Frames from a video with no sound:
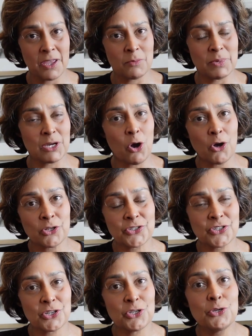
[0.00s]

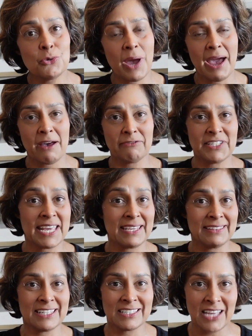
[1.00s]
because you have
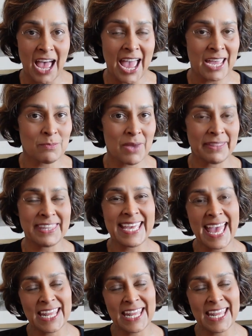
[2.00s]
taken the time and the